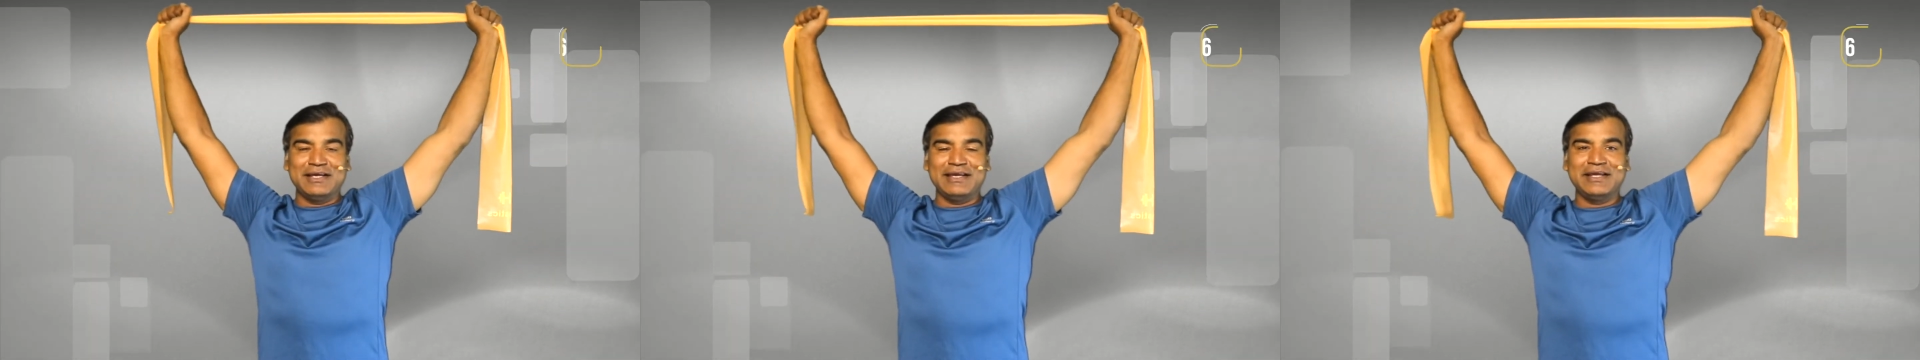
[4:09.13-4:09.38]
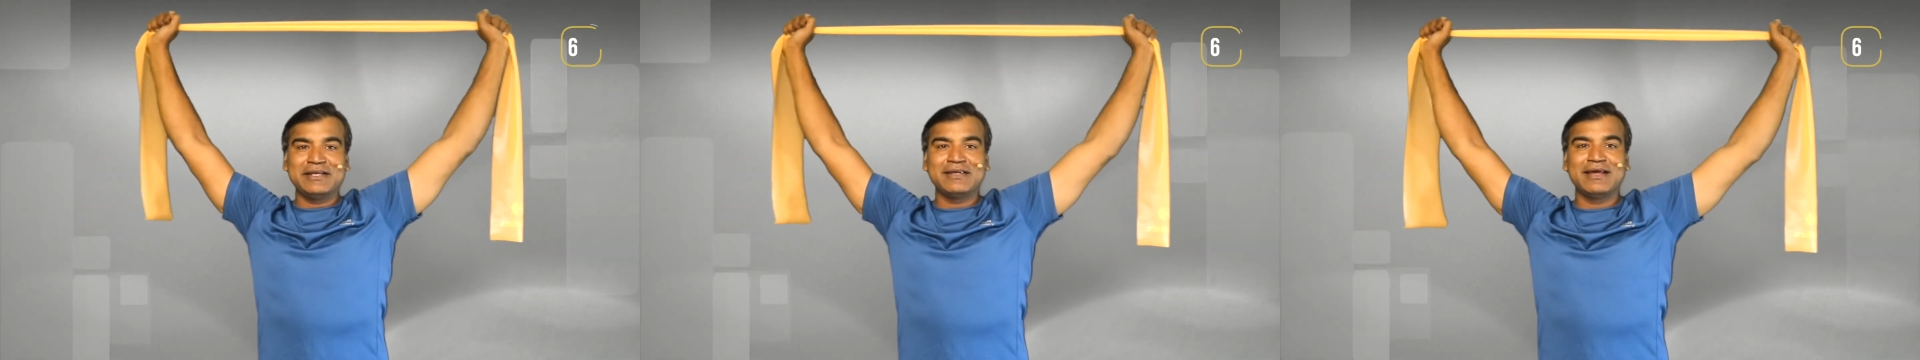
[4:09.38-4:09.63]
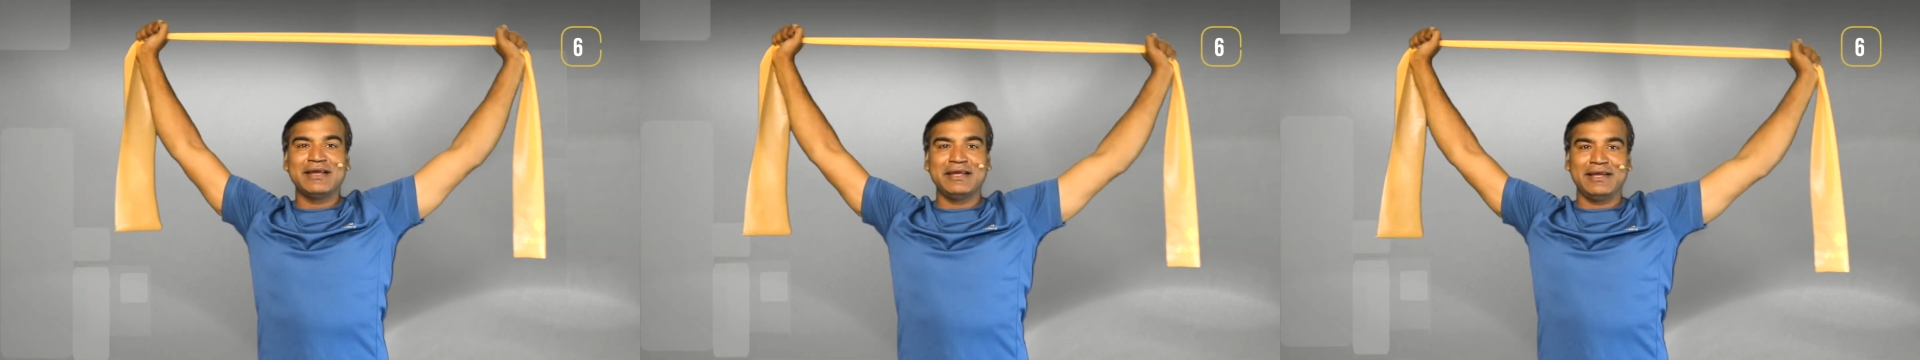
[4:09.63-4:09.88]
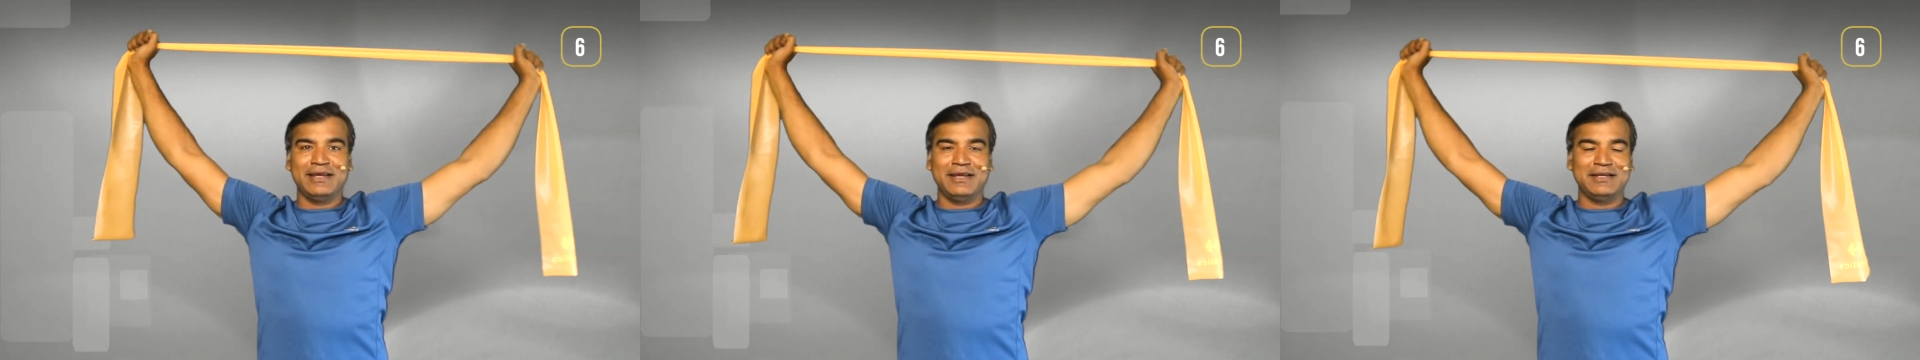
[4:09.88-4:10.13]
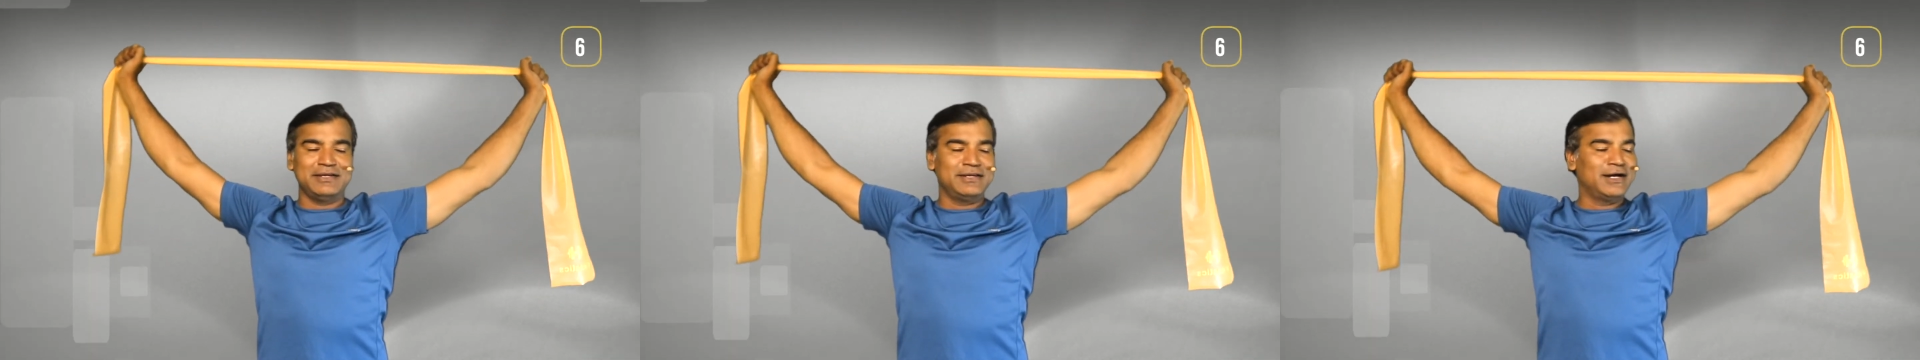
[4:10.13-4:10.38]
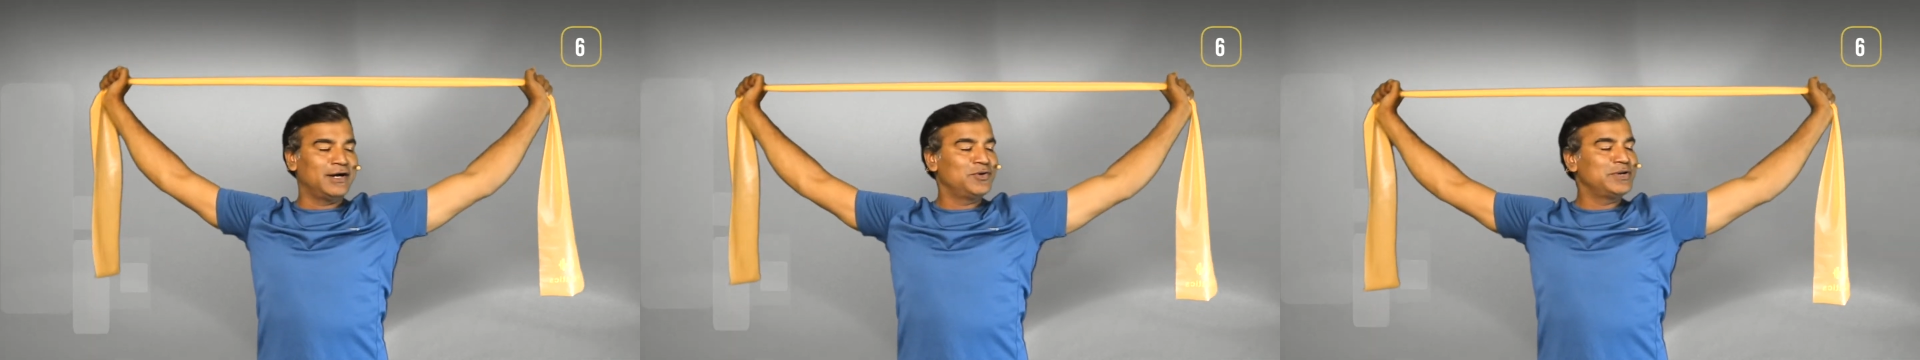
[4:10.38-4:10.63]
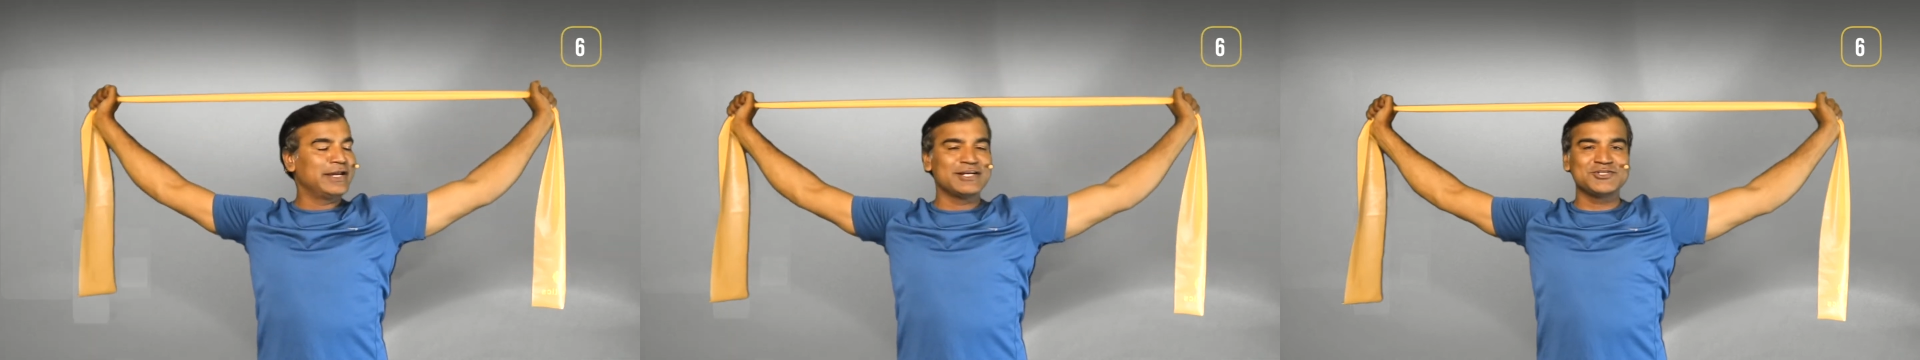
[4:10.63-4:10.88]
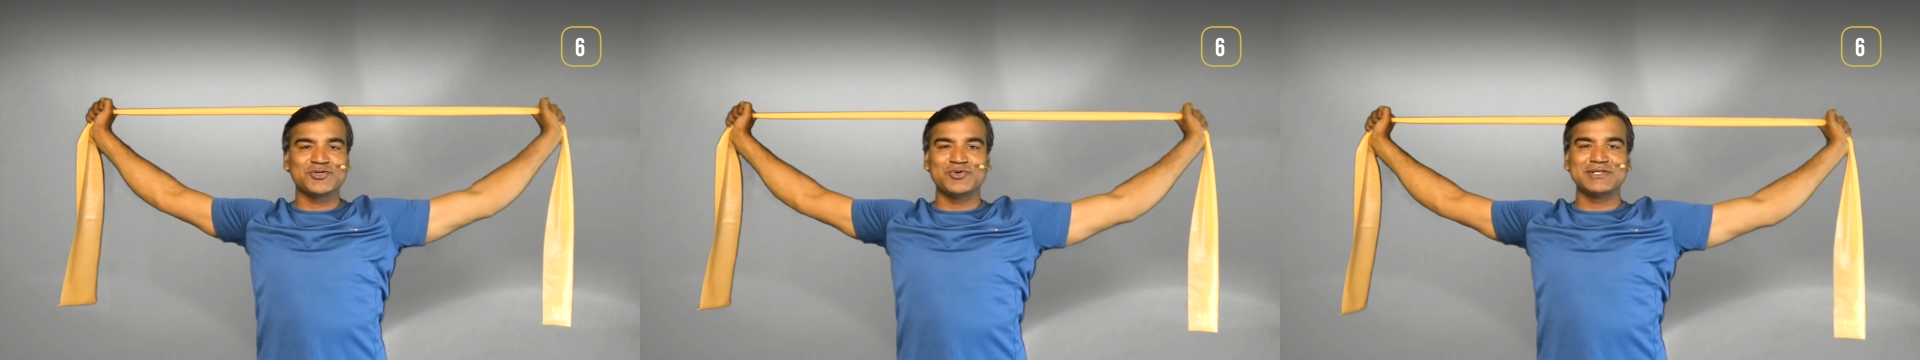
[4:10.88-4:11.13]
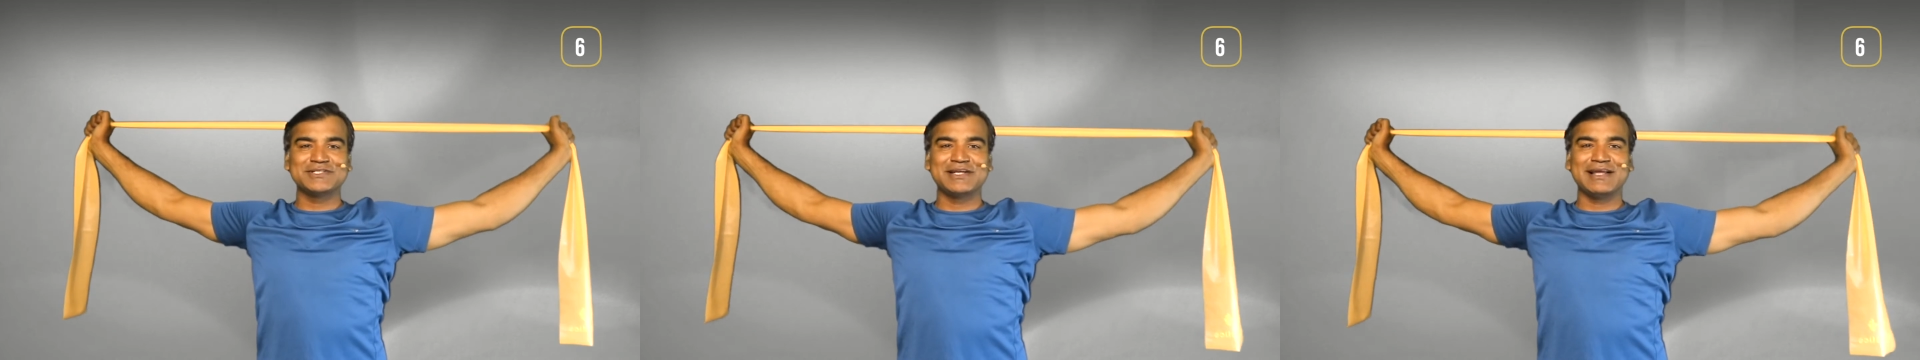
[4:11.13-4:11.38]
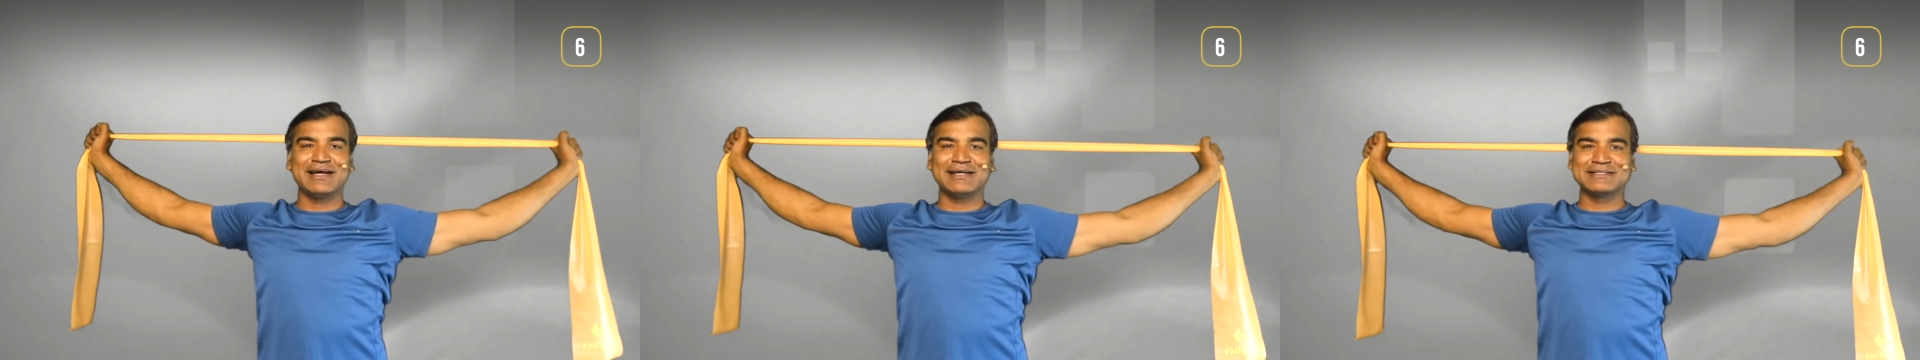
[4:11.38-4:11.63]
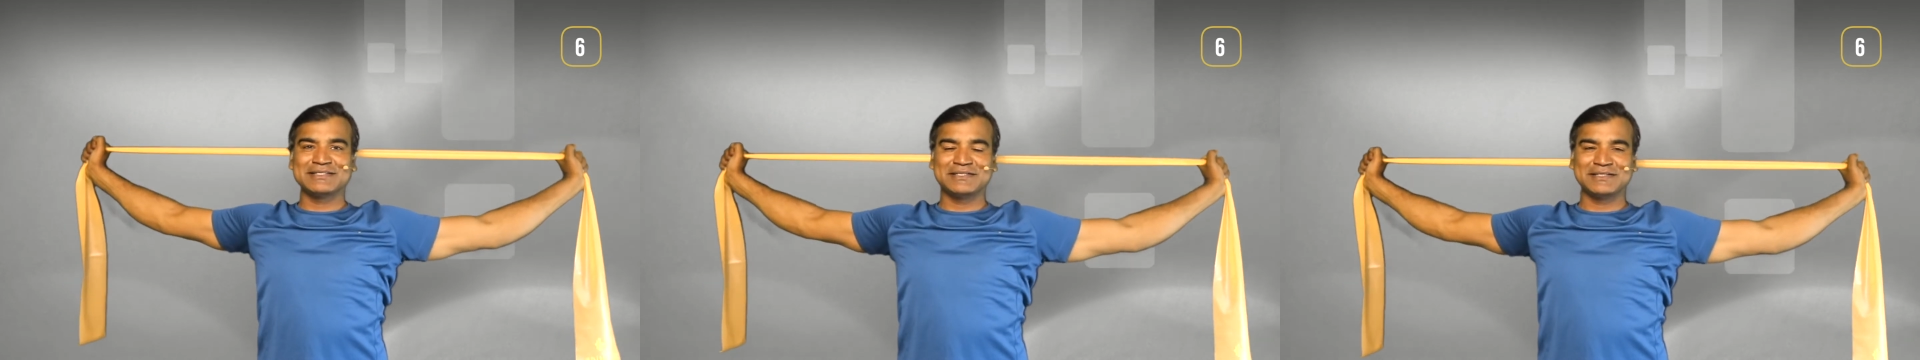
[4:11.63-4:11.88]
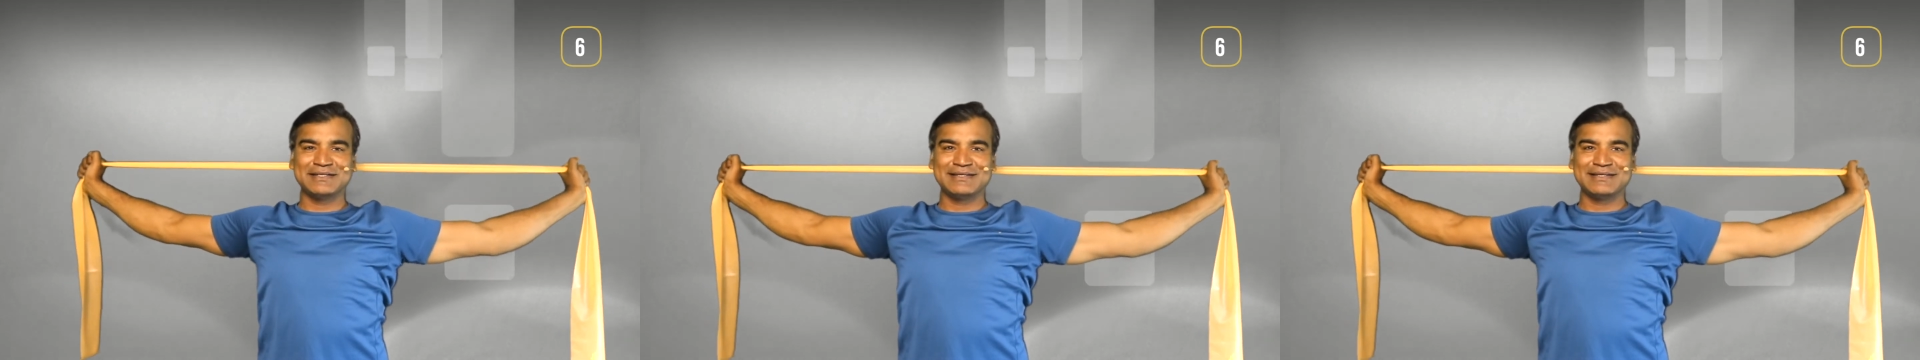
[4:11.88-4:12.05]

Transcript: Inhale, down. Neck and shoulders relaxed.